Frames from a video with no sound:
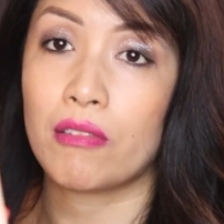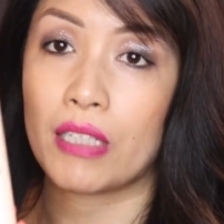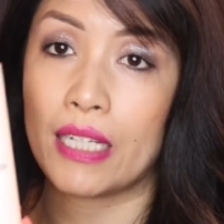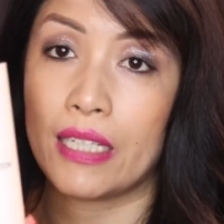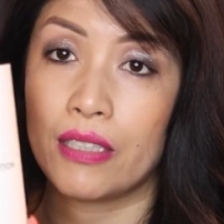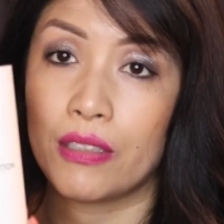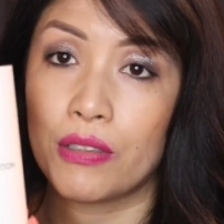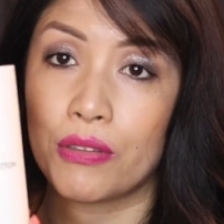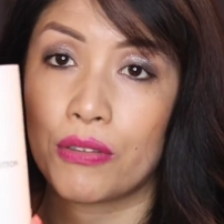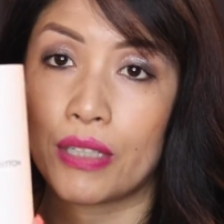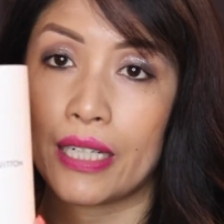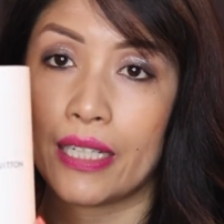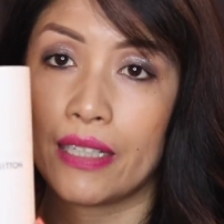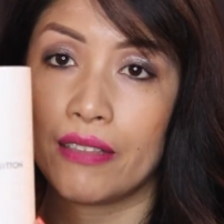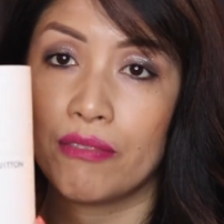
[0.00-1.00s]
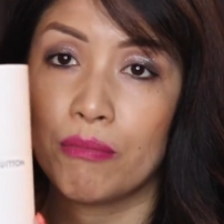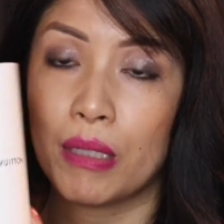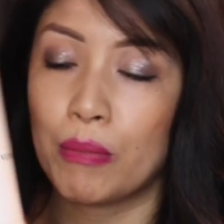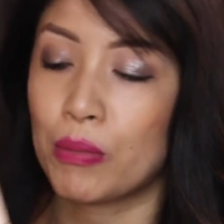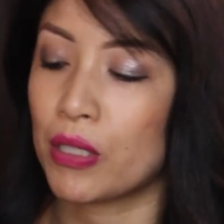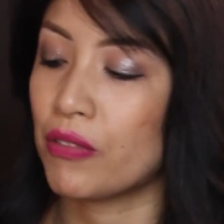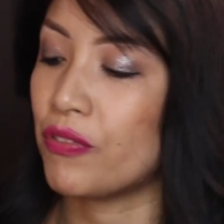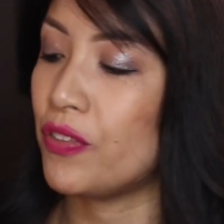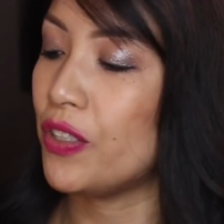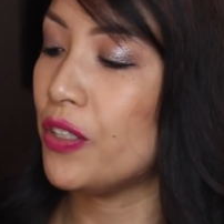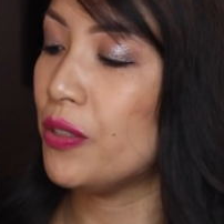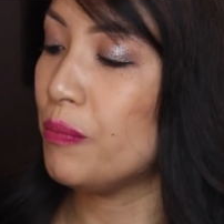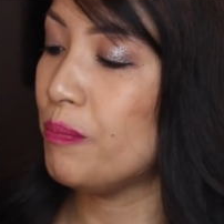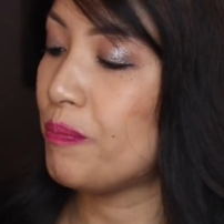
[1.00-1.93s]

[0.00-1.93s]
engrave my perfume.